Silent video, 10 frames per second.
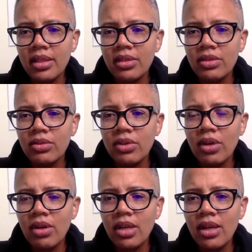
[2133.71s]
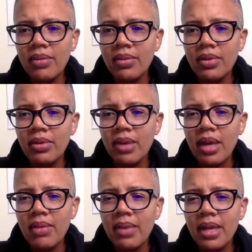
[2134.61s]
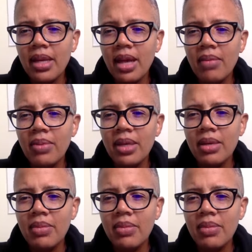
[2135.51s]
Scroll up. The way may not be.